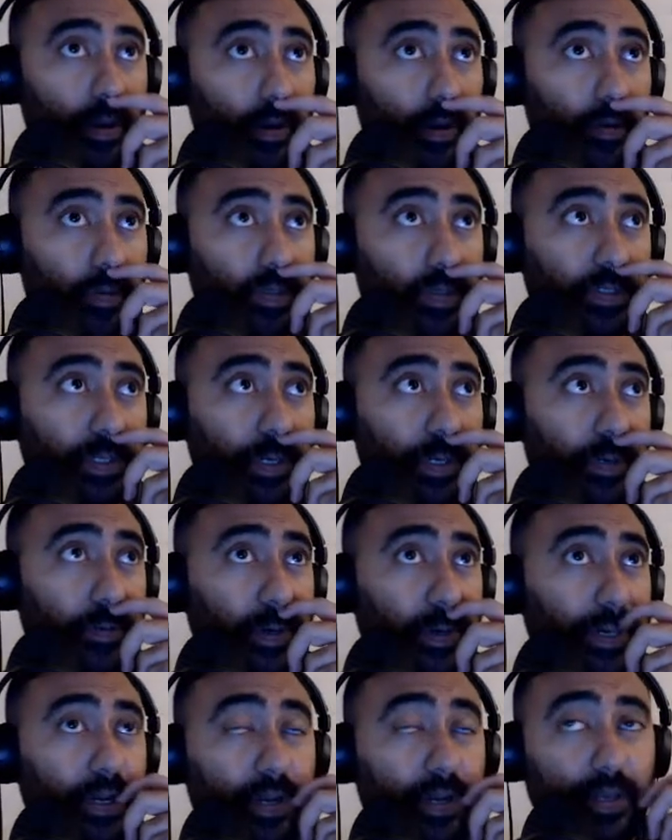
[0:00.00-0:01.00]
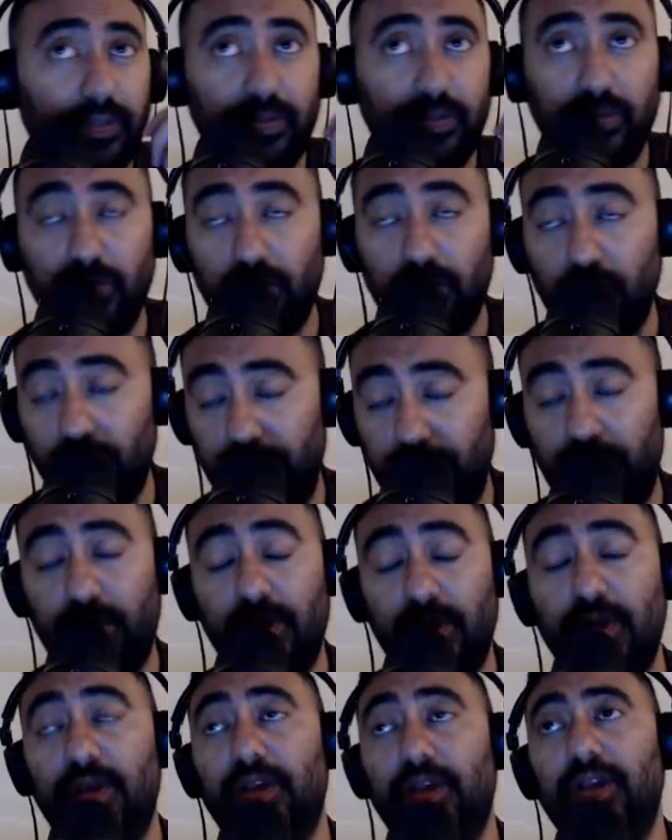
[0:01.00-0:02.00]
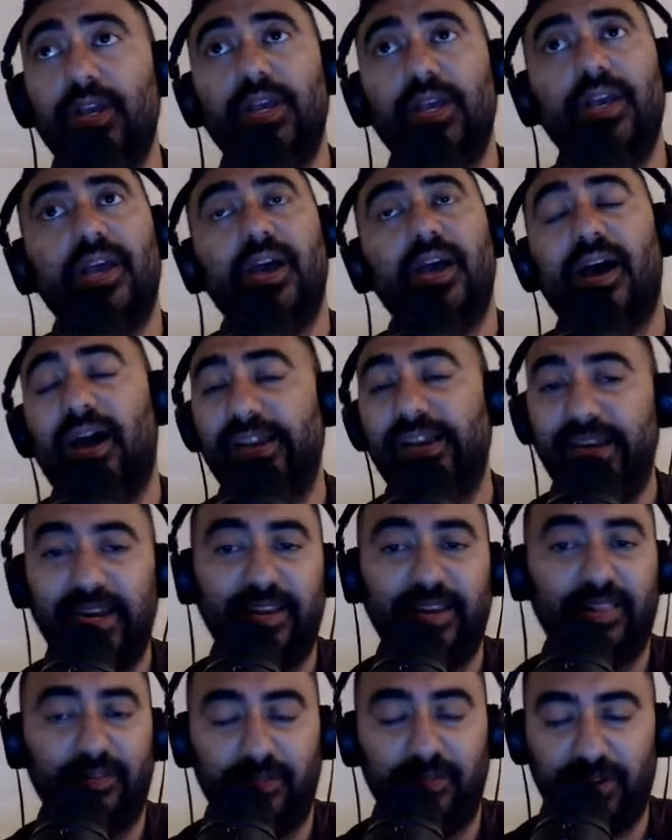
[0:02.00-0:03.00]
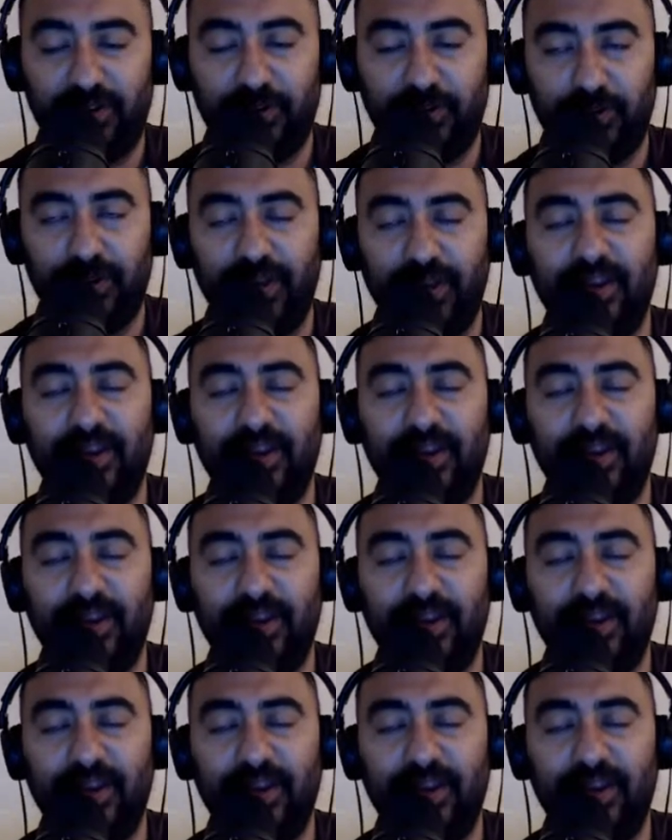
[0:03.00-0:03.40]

100% agreed. It's good. I needed the victory.